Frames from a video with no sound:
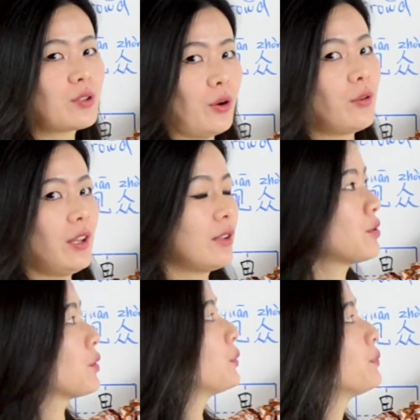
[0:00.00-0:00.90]
turn
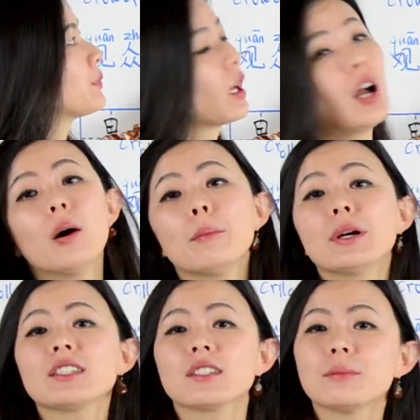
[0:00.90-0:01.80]
into?
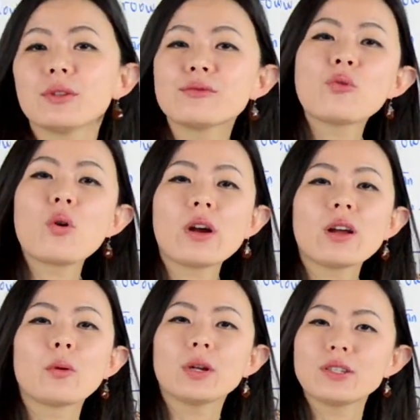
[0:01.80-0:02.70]
But before
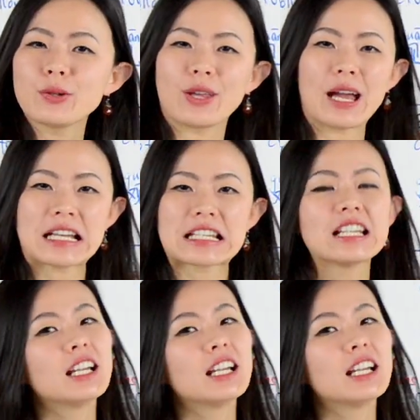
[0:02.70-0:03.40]
we do that,